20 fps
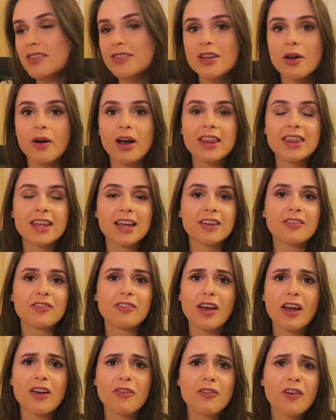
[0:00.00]
So I think
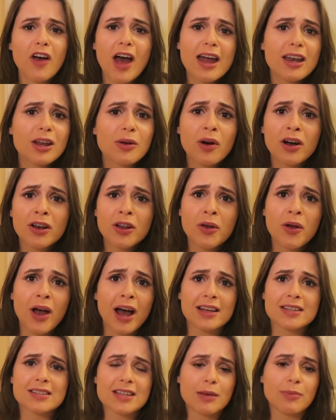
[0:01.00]
for anyone who
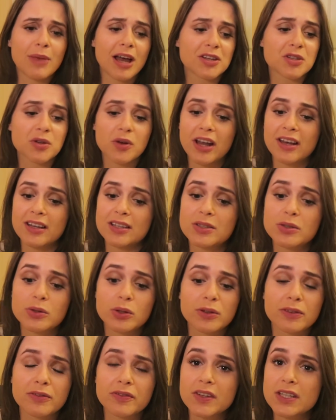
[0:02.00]
has MS or any
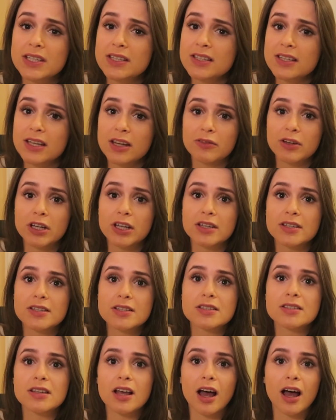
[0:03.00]
sort of
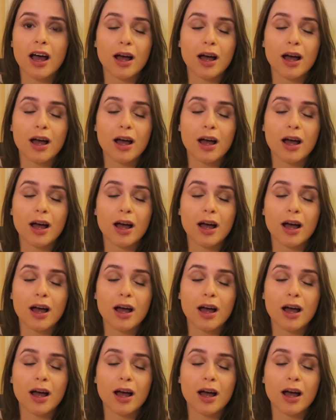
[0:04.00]
serious